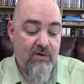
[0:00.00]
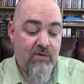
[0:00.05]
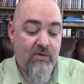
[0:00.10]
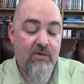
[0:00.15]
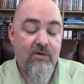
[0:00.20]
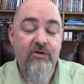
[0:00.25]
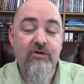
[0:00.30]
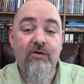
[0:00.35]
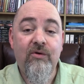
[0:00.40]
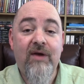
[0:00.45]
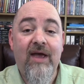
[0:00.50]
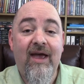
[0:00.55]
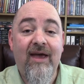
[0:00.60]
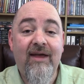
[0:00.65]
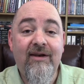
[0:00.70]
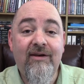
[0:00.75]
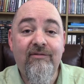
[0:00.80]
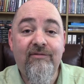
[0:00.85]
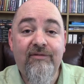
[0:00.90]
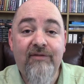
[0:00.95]
or you
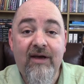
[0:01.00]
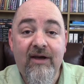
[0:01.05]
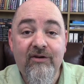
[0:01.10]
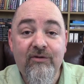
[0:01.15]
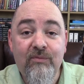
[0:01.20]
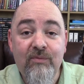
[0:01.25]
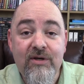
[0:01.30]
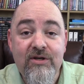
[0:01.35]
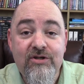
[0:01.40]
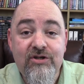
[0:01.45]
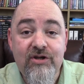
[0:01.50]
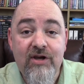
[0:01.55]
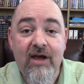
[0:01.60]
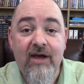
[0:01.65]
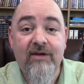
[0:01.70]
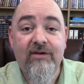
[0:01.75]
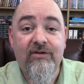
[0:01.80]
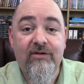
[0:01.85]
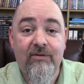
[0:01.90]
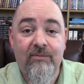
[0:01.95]
can in fact
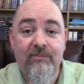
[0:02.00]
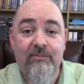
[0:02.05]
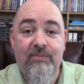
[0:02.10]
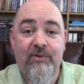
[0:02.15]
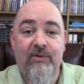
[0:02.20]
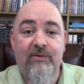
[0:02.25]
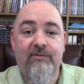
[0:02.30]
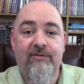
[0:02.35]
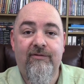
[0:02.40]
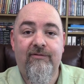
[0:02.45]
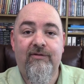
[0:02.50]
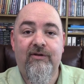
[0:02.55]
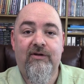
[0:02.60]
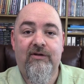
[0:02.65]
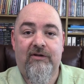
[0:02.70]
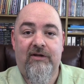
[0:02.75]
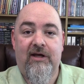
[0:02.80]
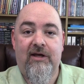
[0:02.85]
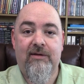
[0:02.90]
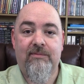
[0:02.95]
reject both of the
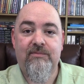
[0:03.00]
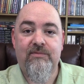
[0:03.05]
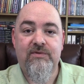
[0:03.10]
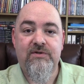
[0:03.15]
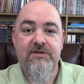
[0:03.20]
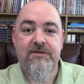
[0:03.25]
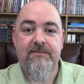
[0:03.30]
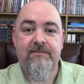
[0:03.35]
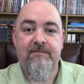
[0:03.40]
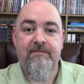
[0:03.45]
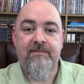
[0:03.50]
claims.